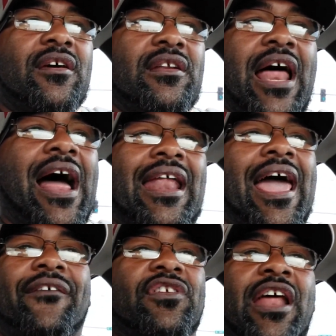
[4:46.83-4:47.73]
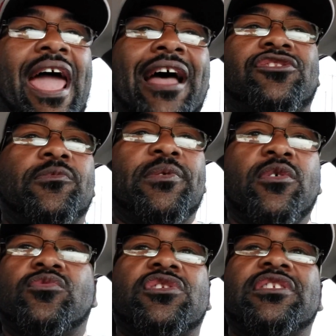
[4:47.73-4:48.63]
not having the
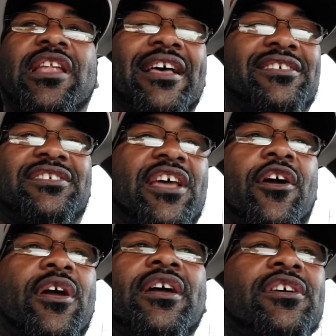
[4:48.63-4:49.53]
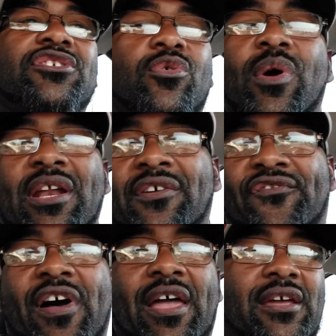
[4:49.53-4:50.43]
attributes necessary to win the fight.